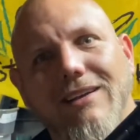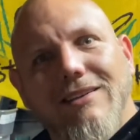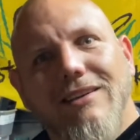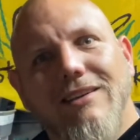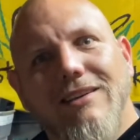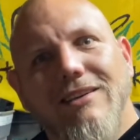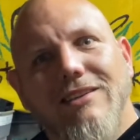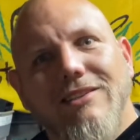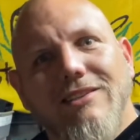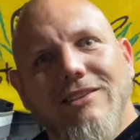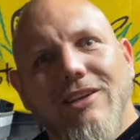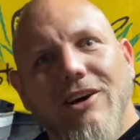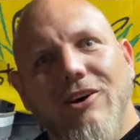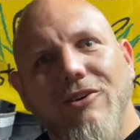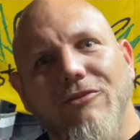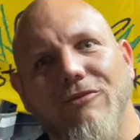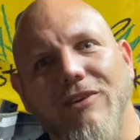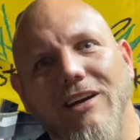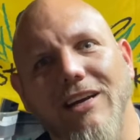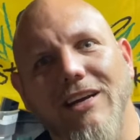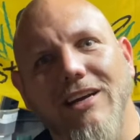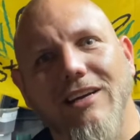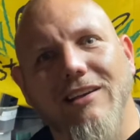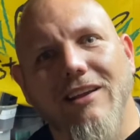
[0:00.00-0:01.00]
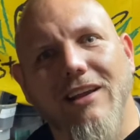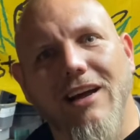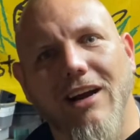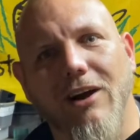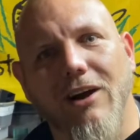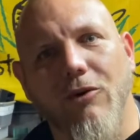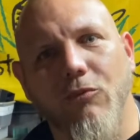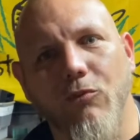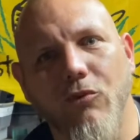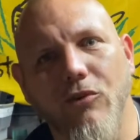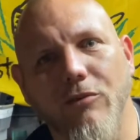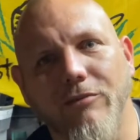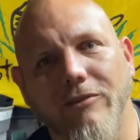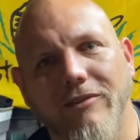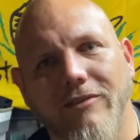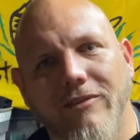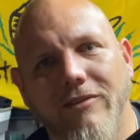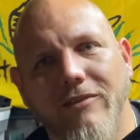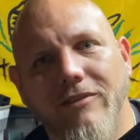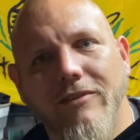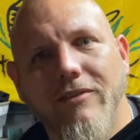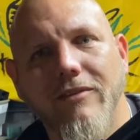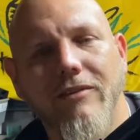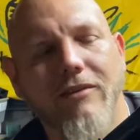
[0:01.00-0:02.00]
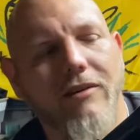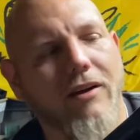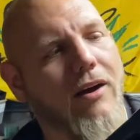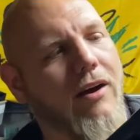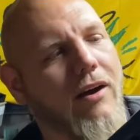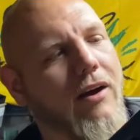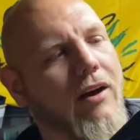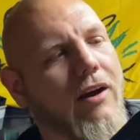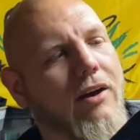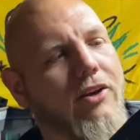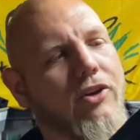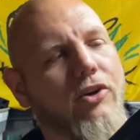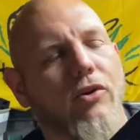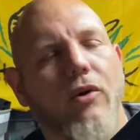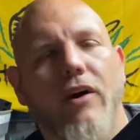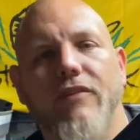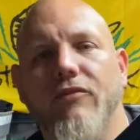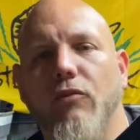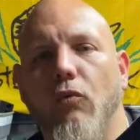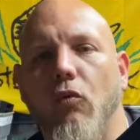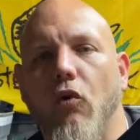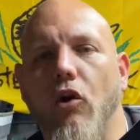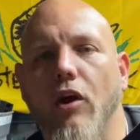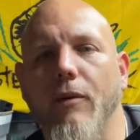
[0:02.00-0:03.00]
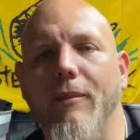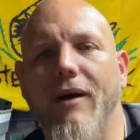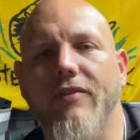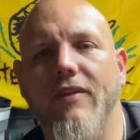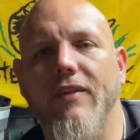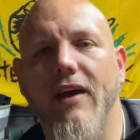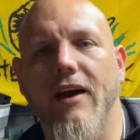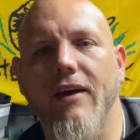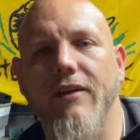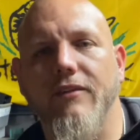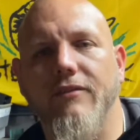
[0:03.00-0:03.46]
soft hand like a woman, you don't have to worry about that.